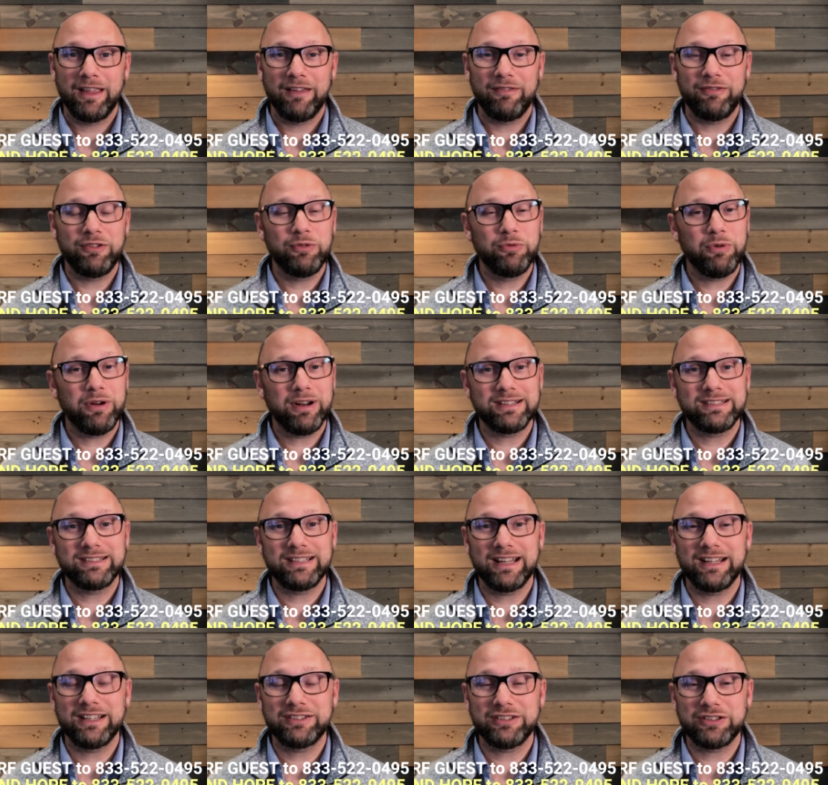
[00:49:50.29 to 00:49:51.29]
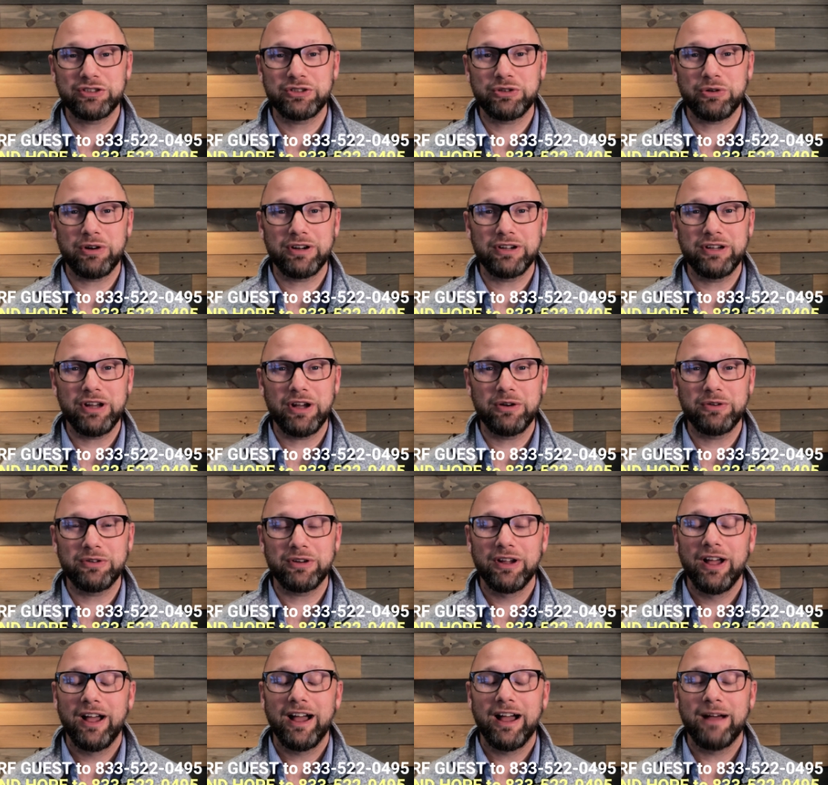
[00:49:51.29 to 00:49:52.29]
If you want to send us a short note,
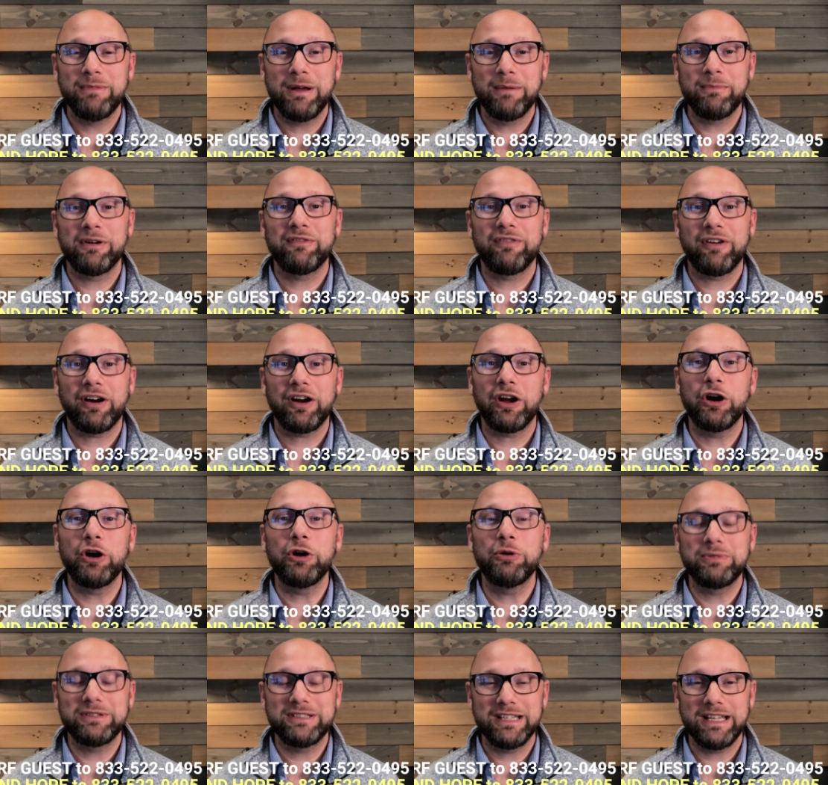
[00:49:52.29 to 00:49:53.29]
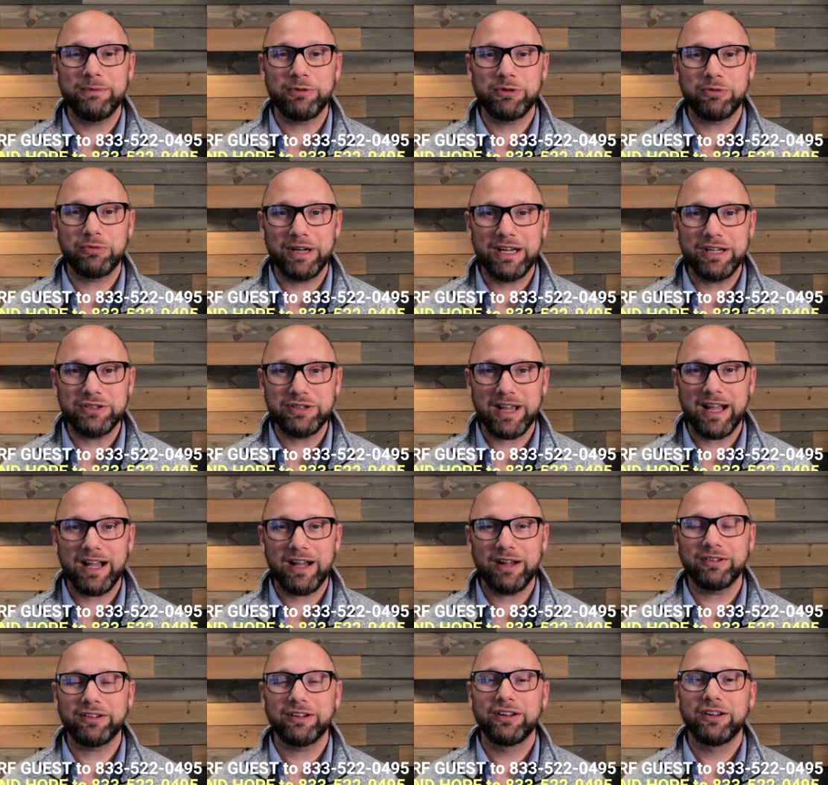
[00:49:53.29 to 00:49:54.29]
a member of our Hope team would reach
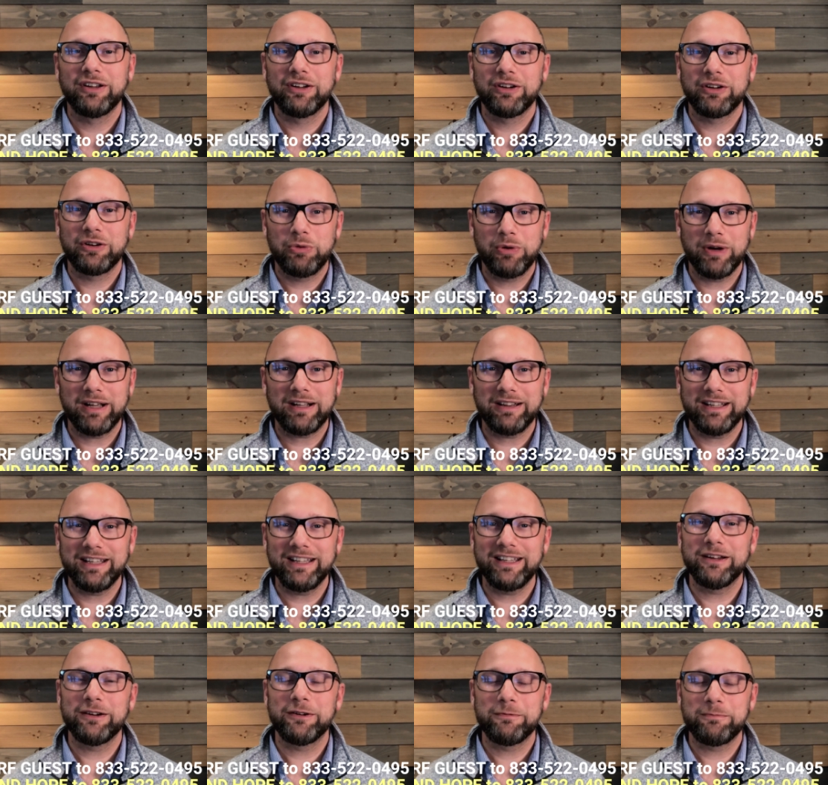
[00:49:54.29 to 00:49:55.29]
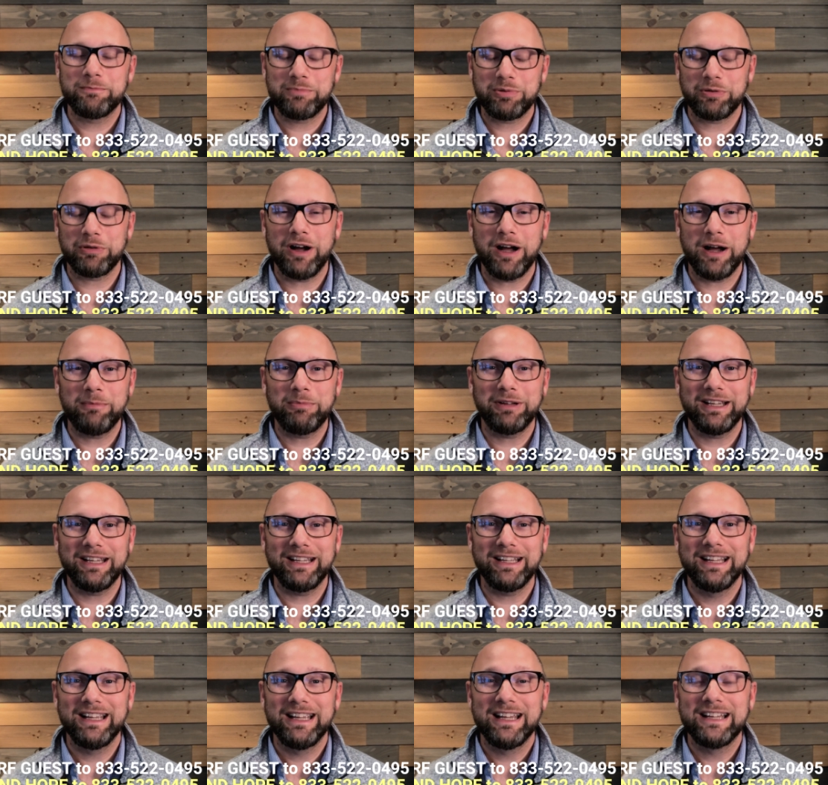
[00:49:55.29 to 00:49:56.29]
out quickly,
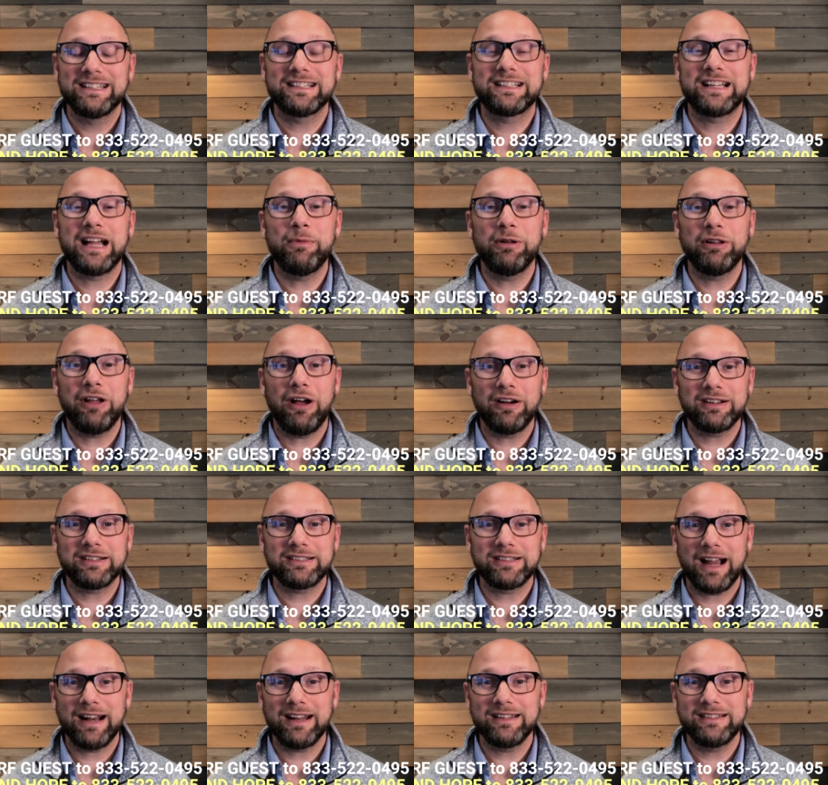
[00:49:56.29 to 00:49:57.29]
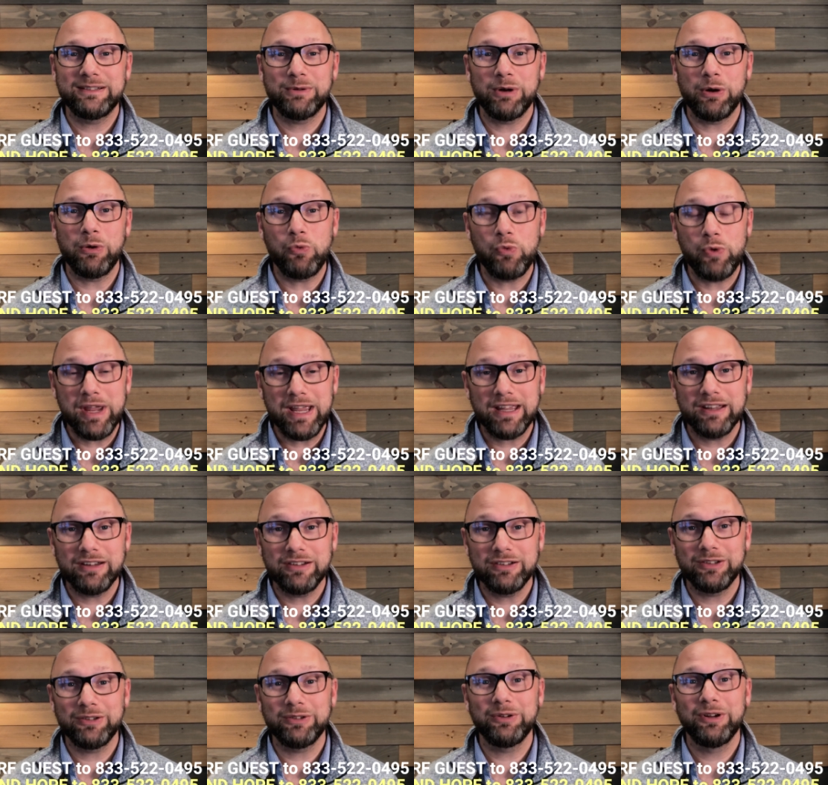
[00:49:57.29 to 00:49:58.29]
promptly, to come alongside and see what we
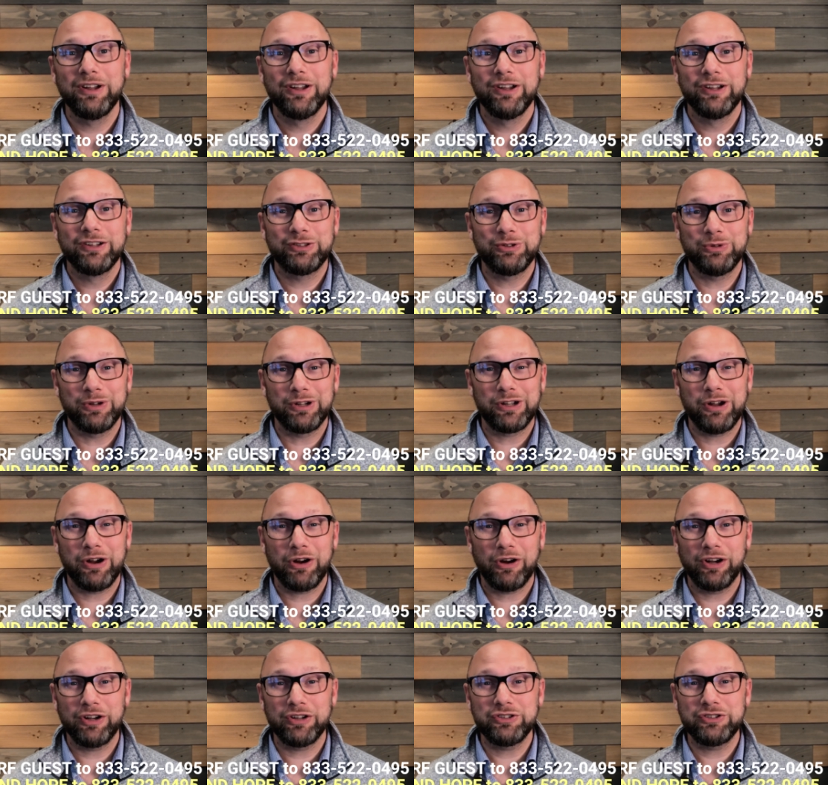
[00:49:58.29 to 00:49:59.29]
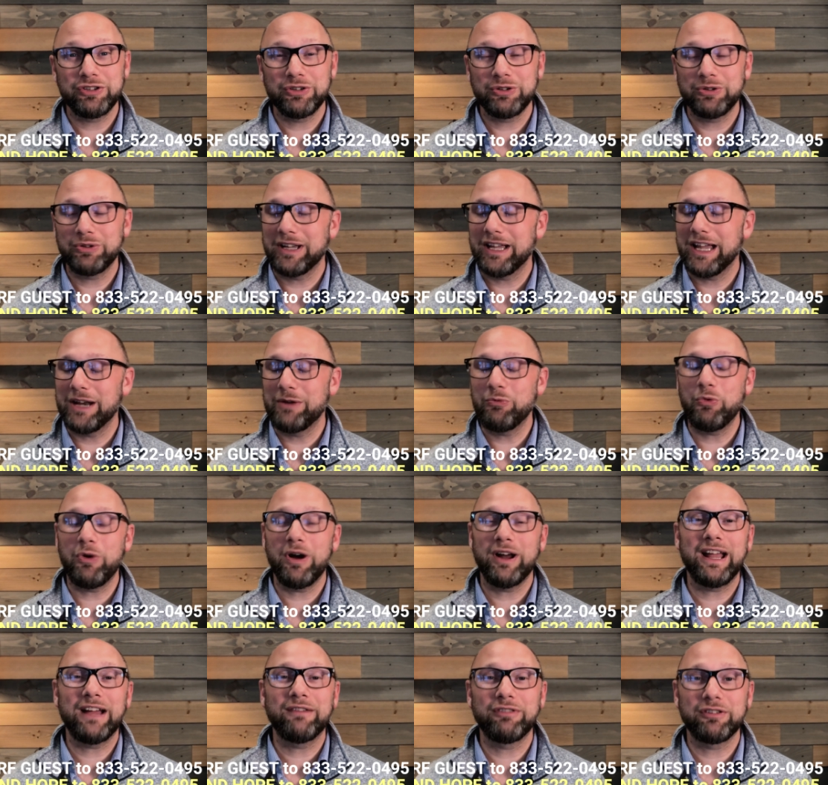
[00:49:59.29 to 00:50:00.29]
can do to encourage you in
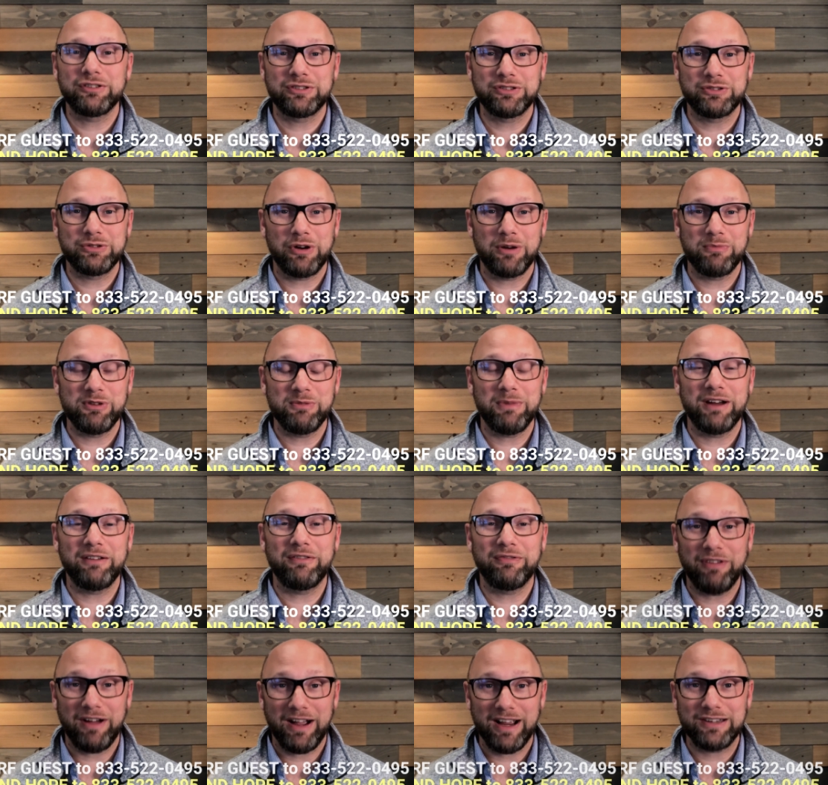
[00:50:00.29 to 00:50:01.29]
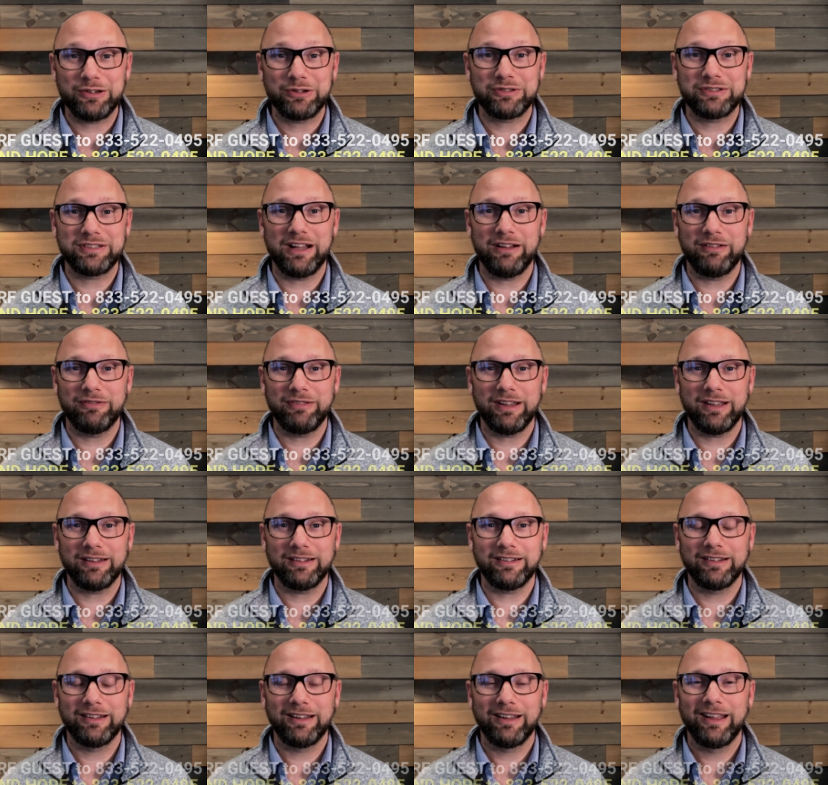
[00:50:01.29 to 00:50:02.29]
whatever storm you might find yourself
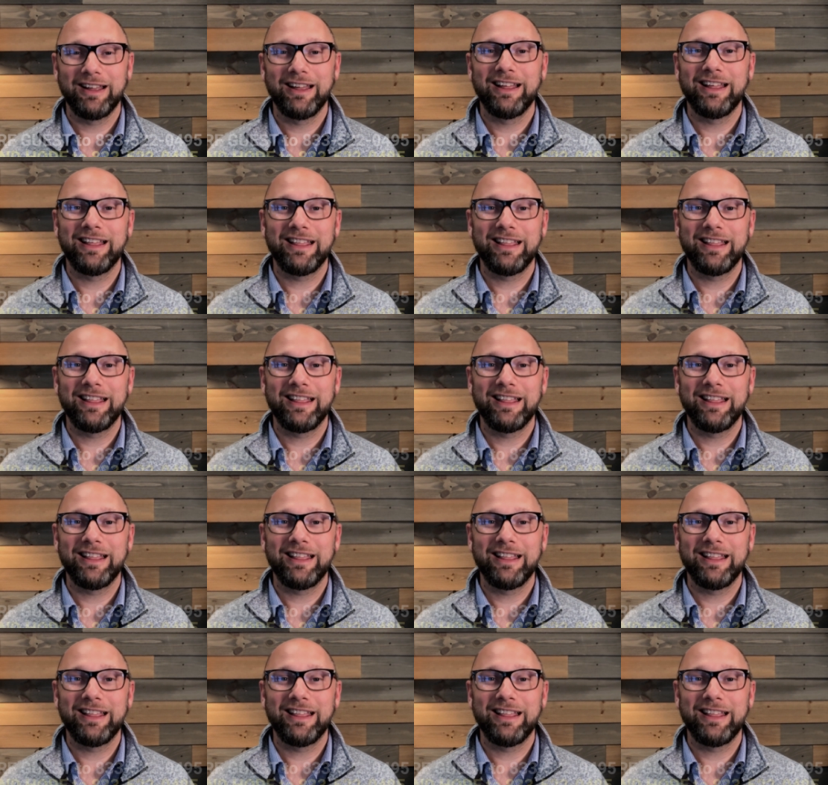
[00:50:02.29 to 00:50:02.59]
in.